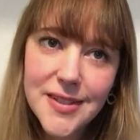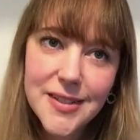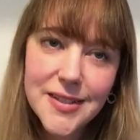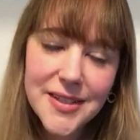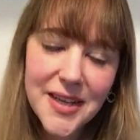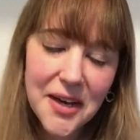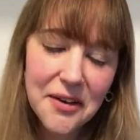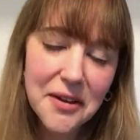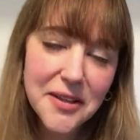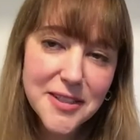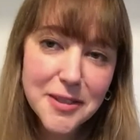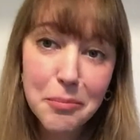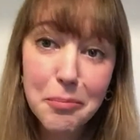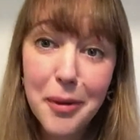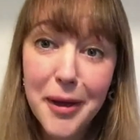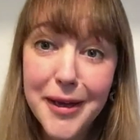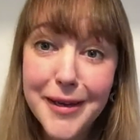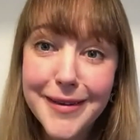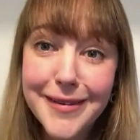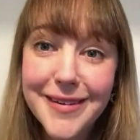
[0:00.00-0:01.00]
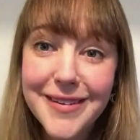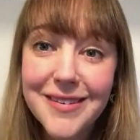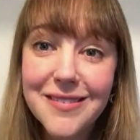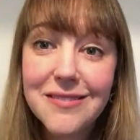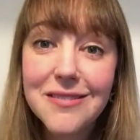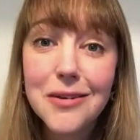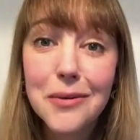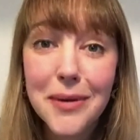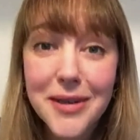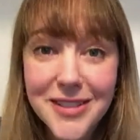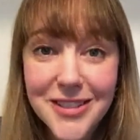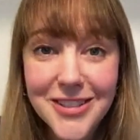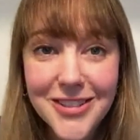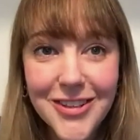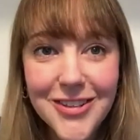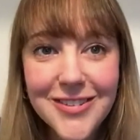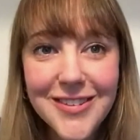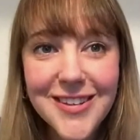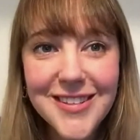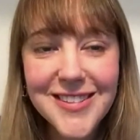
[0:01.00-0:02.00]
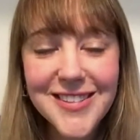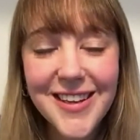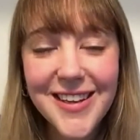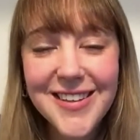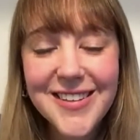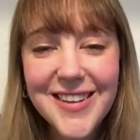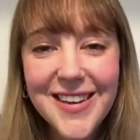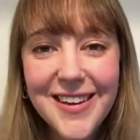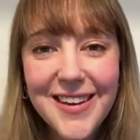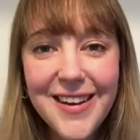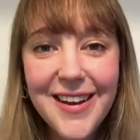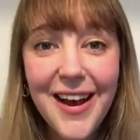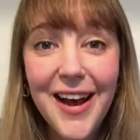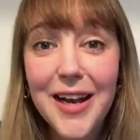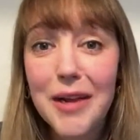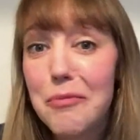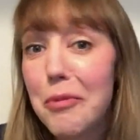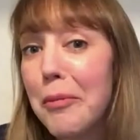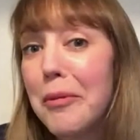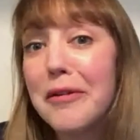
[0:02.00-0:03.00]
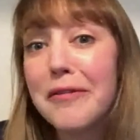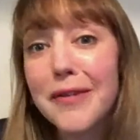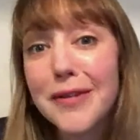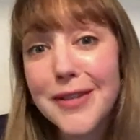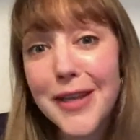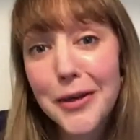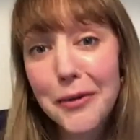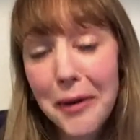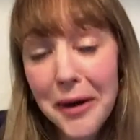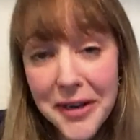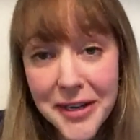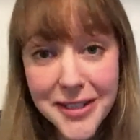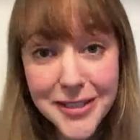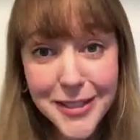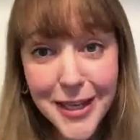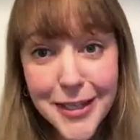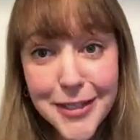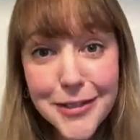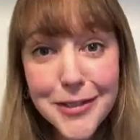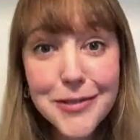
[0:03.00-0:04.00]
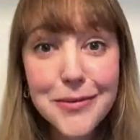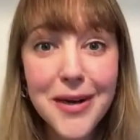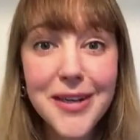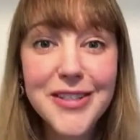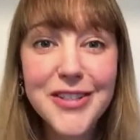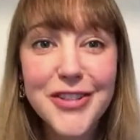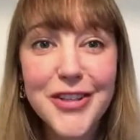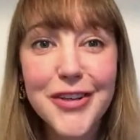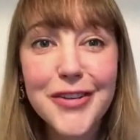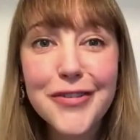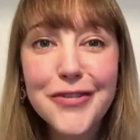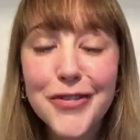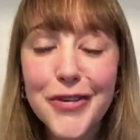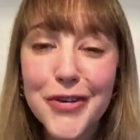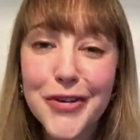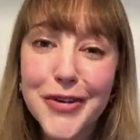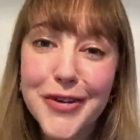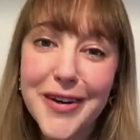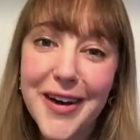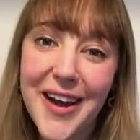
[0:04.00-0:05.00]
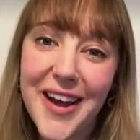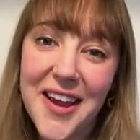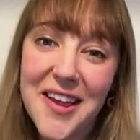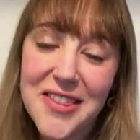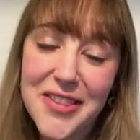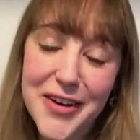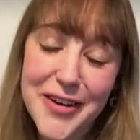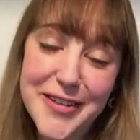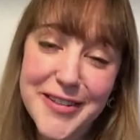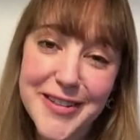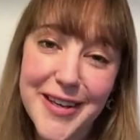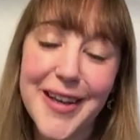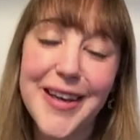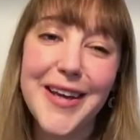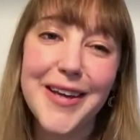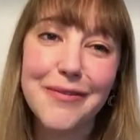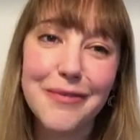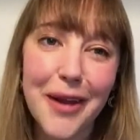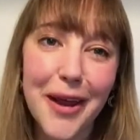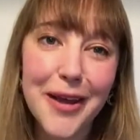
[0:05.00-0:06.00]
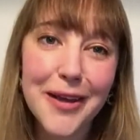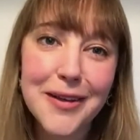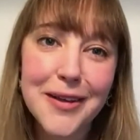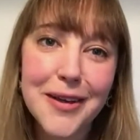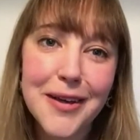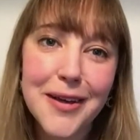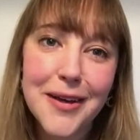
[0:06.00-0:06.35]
Now, that's a big question, isn't it? And it probably feels like quite an intense question for a Thursday evening.